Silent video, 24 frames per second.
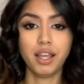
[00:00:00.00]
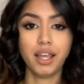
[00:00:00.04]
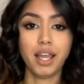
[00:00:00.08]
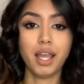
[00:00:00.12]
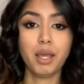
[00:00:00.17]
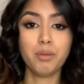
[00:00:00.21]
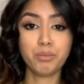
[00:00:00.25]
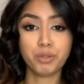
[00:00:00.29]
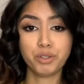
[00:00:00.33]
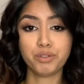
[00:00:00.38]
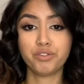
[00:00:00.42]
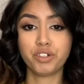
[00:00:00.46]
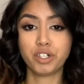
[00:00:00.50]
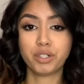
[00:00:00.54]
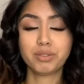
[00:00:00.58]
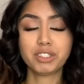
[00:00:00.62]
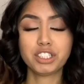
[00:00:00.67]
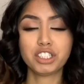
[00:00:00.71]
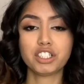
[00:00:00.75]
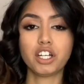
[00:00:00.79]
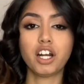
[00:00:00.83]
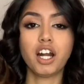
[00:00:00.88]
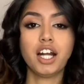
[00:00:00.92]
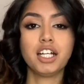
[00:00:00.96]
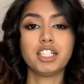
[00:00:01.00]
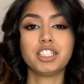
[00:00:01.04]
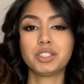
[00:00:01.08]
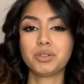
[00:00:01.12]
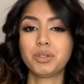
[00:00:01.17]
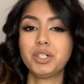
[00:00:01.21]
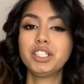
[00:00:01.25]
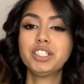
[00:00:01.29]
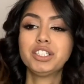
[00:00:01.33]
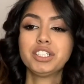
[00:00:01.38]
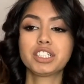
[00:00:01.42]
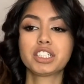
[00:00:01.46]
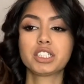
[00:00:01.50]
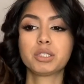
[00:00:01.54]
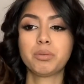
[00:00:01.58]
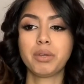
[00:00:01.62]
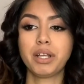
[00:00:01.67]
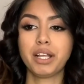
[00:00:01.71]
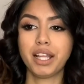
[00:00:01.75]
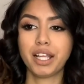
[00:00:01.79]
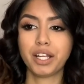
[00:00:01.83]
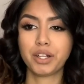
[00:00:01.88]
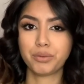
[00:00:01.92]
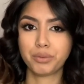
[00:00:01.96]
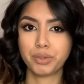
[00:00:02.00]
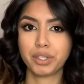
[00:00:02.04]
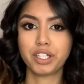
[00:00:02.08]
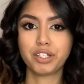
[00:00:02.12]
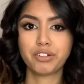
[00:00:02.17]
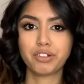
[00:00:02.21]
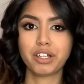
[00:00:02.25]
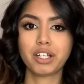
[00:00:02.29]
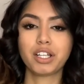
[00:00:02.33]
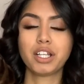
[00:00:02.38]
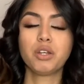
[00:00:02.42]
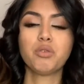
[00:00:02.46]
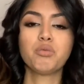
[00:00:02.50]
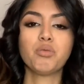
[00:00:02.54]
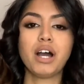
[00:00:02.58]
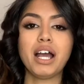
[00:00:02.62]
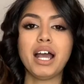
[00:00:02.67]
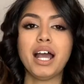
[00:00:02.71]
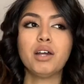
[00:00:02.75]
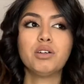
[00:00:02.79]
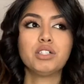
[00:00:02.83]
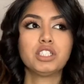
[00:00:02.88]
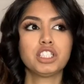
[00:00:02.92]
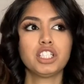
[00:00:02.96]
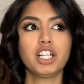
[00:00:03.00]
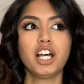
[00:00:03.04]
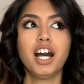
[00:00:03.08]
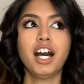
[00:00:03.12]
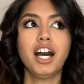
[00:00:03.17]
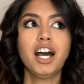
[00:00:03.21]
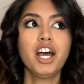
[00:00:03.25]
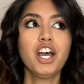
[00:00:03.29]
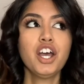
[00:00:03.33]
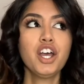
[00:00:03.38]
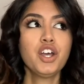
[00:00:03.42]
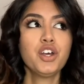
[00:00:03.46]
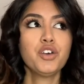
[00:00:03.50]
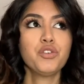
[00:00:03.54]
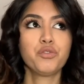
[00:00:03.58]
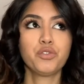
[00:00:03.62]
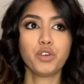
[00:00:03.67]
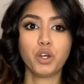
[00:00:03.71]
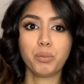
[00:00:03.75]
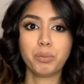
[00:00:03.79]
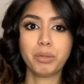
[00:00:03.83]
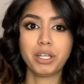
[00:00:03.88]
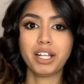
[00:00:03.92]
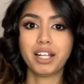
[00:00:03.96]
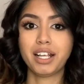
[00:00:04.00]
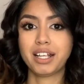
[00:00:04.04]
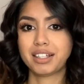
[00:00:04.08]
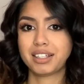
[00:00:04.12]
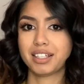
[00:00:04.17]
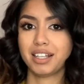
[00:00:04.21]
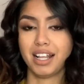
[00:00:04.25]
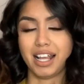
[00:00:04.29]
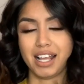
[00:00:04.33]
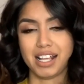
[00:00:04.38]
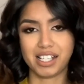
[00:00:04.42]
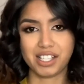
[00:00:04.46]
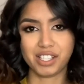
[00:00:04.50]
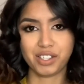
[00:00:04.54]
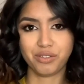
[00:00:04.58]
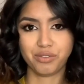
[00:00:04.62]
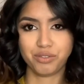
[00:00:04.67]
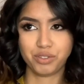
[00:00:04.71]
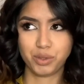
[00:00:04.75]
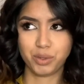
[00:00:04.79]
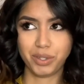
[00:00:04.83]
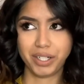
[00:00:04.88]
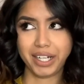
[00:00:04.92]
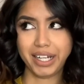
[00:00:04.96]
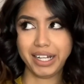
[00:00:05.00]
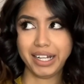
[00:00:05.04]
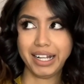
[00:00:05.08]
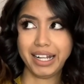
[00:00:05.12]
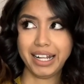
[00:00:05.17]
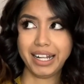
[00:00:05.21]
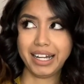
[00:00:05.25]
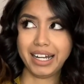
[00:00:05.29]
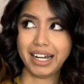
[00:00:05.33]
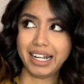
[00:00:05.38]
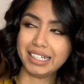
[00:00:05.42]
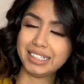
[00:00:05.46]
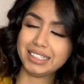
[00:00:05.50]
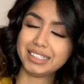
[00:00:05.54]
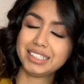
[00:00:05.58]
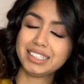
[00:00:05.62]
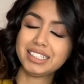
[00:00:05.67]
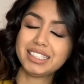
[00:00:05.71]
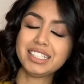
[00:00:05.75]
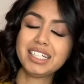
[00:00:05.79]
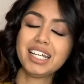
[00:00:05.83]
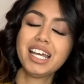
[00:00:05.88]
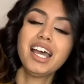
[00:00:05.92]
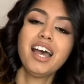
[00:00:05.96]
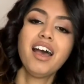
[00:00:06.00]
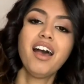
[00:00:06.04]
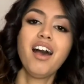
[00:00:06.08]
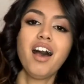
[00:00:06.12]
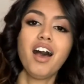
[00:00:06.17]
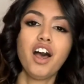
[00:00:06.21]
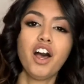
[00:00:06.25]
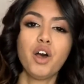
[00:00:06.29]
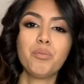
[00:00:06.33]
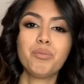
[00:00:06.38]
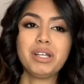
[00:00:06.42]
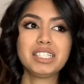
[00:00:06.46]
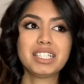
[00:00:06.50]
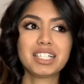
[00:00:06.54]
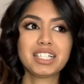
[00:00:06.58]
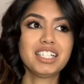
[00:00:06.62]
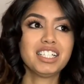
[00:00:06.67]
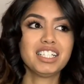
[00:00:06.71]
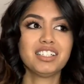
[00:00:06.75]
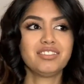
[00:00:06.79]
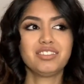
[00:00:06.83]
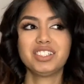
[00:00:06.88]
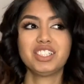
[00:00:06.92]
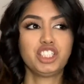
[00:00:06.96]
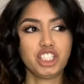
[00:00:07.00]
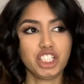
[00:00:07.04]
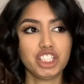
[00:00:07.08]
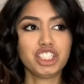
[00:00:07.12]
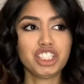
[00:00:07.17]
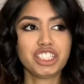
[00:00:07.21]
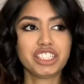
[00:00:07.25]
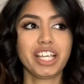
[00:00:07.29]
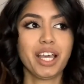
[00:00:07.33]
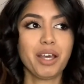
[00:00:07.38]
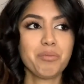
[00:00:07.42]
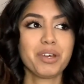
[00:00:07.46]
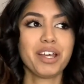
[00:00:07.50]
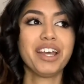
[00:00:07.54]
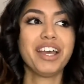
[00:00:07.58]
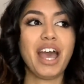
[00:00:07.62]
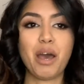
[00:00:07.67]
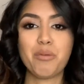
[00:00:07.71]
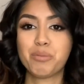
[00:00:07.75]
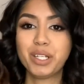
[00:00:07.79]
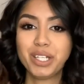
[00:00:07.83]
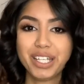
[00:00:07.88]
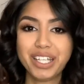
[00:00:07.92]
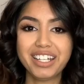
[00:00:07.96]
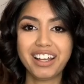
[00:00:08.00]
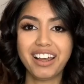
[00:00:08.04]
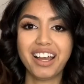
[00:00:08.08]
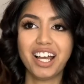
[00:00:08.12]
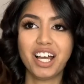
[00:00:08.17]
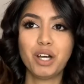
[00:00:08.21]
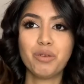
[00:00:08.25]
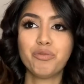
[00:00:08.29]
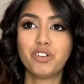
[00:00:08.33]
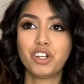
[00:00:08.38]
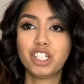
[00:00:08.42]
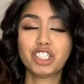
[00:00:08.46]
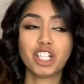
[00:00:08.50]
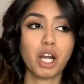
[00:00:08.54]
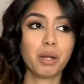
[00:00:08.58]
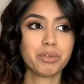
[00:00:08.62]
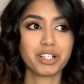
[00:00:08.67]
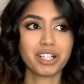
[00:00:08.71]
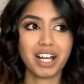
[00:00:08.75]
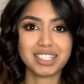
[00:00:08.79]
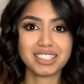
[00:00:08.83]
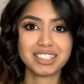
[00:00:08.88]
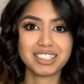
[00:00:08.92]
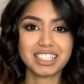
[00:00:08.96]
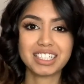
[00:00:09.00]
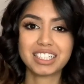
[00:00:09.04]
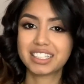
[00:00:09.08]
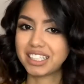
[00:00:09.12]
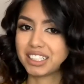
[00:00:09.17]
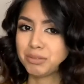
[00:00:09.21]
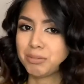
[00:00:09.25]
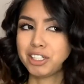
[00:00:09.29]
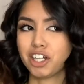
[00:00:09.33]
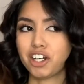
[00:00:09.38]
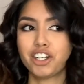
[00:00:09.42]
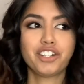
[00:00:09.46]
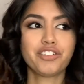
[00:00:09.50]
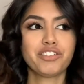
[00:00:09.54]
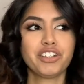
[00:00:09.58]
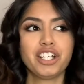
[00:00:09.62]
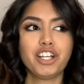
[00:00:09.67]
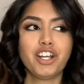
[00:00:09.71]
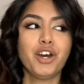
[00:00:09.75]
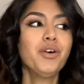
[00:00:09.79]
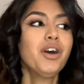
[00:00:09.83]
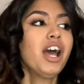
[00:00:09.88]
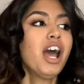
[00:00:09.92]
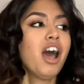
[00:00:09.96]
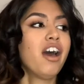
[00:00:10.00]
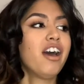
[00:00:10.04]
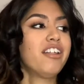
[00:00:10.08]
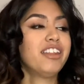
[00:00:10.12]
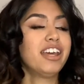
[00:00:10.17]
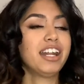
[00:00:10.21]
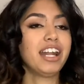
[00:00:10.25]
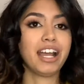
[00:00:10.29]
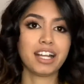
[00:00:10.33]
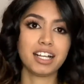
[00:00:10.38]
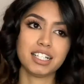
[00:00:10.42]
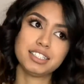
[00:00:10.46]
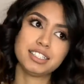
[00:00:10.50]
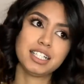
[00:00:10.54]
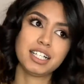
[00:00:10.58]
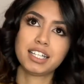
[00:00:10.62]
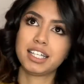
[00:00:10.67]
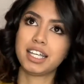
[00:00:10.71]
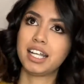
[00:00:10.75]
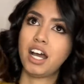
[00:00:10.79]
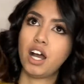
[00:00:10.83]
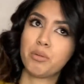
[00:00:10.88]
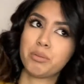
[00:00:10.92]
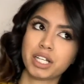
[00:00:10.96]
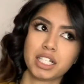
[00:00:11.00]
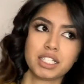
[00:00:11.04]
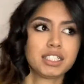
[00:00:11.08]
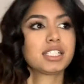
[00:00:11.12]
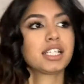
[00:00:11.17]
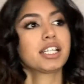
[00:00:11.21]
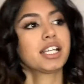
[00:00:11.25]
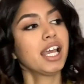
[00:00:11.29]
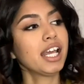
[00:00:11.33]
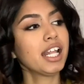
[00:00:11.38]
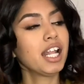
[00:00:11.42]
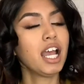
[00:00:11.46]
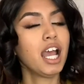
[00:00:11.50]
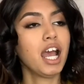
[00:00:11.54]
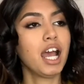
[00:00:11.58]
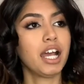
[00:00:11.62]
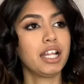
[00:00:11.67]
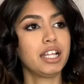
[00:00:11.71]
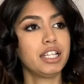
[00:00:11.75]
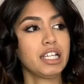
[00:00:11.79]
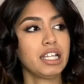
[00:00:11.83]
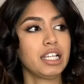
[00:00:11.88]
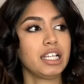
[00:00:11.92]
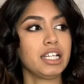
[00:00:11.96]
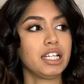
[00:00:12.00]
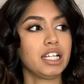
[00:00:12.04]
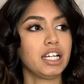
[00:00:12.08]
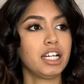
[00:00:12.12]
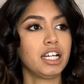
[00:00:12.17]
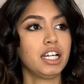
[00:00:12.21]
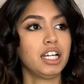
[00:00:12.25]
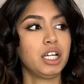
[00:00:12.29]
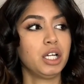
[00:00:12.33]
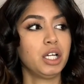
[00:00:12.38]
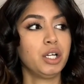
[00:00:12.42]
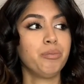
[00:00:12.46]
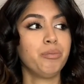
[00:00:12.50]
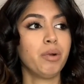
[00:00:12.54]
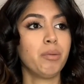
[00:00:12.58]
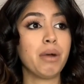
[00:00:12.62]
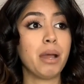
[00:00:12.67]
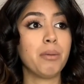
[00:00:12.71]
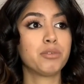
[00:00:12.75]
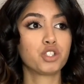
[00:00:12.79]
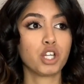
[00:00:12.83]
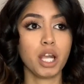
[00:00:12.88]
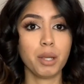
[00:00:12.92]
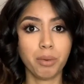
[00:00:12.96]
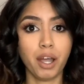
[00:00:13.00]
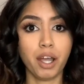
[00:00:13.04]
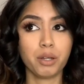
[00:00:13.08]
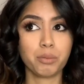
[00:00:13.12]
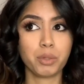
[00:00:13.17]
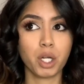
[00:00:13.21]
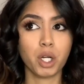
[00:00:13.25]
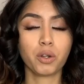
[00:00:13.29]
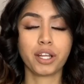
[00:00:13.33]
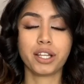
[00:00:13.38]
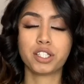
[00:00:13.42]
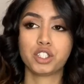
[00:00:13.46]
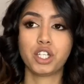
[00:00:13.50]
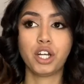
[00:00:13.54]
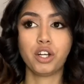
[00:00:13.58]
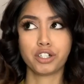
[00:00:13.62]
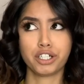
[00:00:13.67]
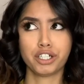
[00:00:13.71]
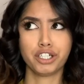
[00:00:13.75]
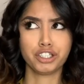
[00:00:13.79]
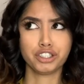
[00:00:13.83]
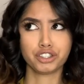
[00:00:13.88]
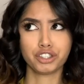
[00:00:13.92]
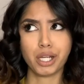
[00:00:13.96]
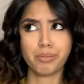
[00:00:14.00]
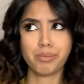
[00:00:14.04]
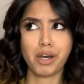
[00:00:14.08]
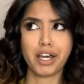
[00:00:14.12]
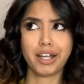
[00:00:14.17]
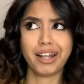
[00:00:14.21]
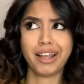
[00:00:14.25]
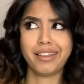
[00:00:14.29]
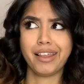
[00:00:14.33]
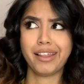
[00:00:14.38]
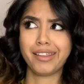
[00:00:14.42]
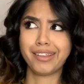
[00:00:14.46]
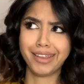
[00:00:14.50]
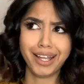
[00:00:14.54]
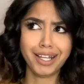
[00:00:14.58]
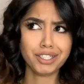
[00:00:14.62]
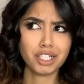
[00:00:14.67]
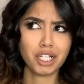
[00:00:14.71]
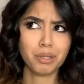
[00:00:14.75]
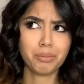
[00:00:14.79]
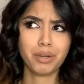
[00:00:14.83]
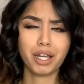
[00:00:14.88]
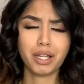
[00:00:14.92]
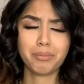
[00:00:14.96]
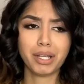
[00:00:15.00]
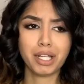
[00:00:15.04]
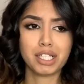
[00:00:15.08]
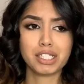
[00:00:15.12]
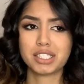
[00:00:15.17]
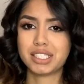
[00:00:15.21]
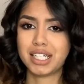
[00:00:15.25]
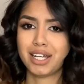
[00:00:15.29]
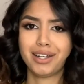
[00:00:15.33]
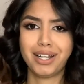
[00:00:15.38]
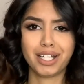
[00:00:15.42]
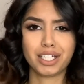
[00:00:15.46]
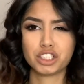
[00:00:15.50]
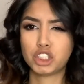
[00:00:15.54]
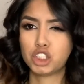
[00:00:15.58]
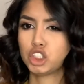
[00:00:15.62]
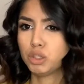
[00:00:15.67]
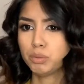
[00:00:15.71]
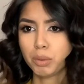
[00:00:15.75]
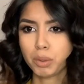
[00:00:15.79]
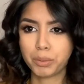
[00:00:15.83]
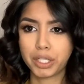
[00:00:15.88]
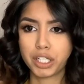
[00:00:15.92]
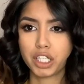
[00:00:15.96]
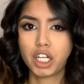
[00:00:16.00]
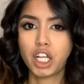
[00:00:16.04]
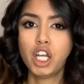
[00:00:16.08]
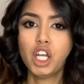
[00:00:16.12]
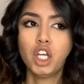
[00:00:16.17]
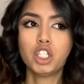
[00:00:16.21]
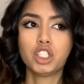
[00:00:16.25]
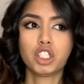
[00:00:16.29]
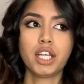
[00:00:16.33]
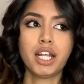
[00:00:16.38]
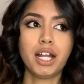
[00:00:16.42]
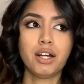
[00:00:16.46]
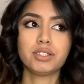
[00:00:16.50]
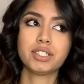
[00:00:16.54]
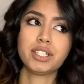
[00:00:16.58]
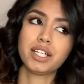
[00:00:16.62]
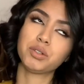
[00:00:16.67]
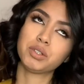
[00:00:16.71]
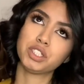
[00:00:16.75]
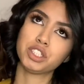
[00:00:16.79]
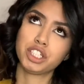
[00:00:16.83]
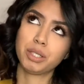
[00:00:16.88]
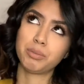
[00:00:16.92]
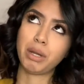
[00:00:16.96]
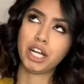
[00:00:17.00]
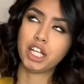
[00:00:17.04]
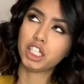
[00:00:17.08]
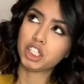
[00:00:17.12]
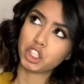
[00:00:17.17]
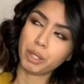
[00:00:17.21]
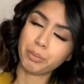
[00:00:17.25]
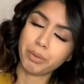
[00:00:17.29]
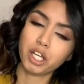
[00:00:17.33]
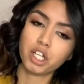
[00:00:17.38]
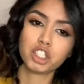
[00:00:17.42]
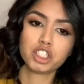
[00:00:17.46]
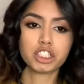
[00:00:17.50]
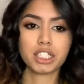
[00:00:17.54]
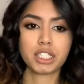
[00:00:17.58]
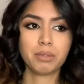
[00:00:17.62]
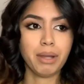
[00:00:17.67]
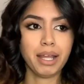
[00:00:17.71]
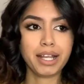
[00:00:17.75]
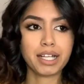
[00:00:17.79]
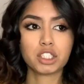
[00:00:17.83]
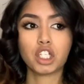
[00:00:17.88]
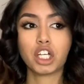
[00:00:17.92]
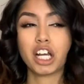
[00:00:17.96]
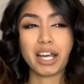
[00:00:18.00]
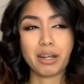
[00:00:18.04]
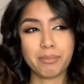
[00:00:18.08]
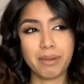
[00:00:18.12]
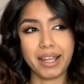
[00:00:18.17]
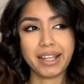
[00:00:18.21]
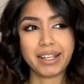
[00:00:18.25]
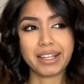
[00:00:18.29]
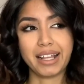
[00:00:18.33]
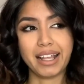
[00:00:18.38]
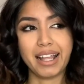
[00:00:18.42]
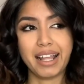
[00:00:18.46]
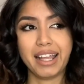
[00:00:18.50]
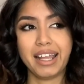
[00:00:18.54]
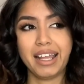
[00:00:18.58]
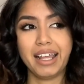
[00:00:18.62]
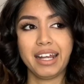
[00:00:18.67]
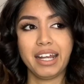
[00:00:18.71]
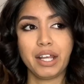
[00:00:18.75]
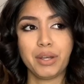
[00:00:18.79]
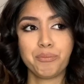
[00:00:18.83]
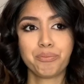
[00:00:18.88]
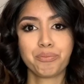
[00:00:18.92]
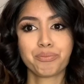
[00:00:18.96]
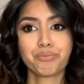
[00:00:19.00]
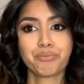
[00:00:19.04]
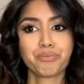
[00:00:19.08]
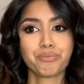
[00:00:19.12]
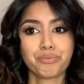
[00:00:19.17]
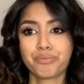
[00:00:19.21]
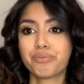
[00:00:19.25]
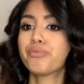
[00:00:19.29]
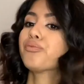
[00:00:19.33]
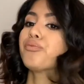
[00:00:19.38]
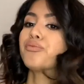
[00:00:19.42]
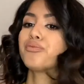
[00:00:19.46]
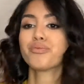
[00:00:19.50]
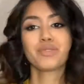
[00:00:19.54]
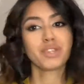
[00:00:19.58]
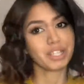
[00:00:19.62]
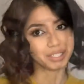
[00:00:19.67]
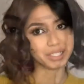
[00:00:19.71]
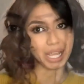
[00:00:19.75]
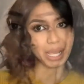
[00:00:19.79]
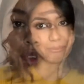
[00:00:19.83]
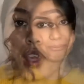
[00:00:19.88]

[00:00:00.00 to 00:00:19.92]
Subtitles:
And before we start, I just wanted to explain like really quickly why I was not filming like the last of 2019. Basically, shit just kept happening. First, Aubrey got sick. That's my daughter, if you didn't know. And then I got sick. Then Aubrey got sick again. And then my tripod broke, and so I ordered a new tripod. And then that tripod made the sound like super weird. So then I was like, well, should I buy another tripod or just get a mic? So I got a mic, and yeah.